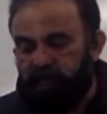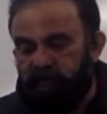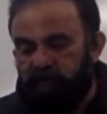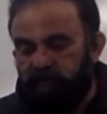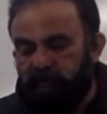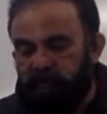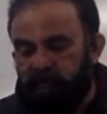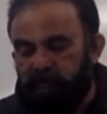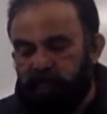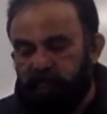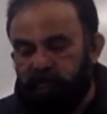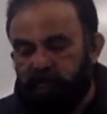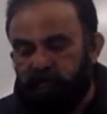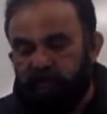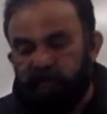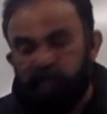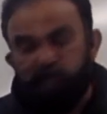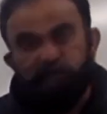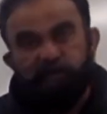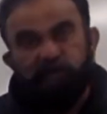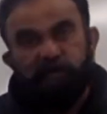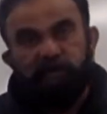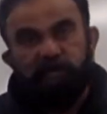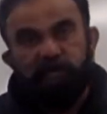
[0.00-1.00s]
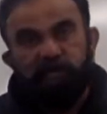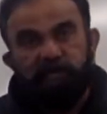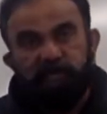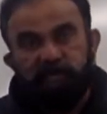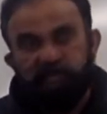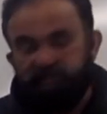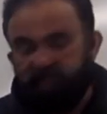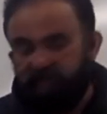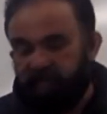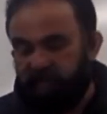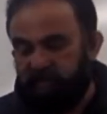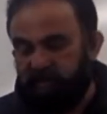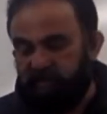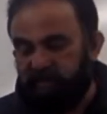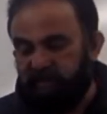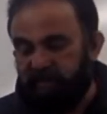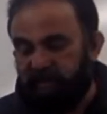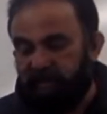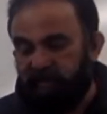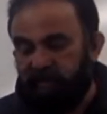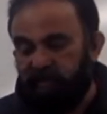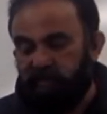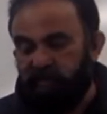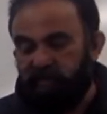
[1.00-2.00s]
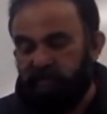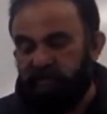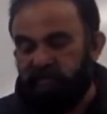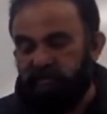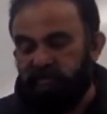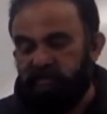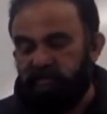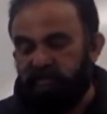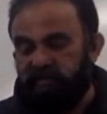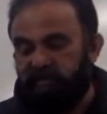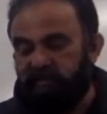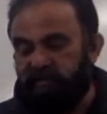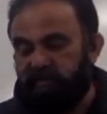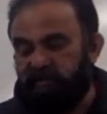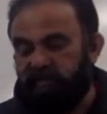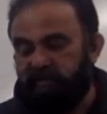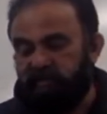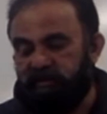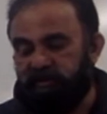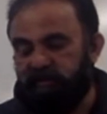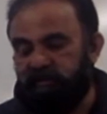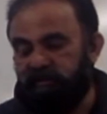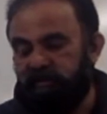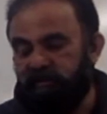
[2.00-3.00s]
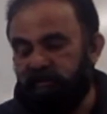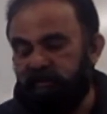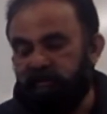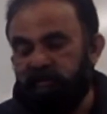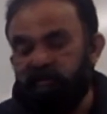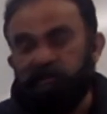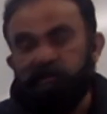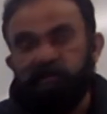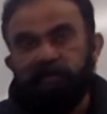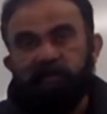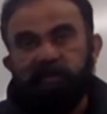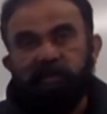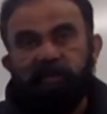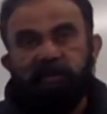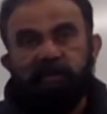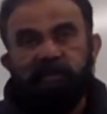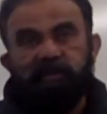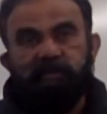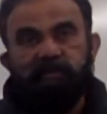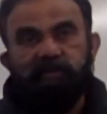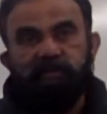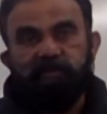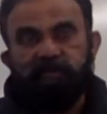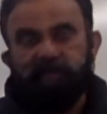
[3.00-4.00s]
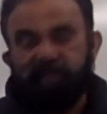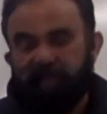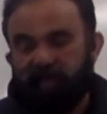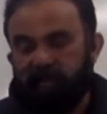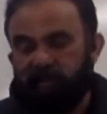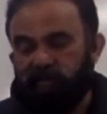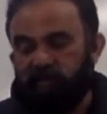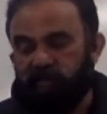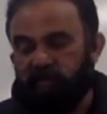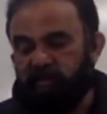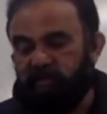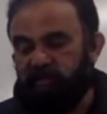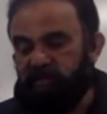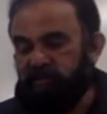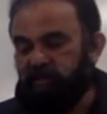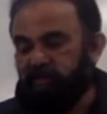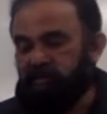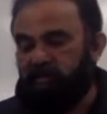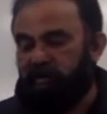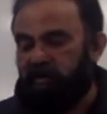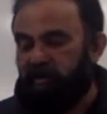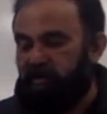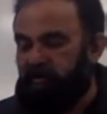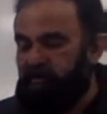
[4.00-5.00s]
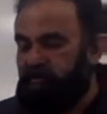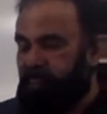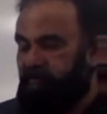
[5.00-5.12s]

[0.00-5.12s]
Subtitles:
So as far as calculations are concerned, in the calculations column,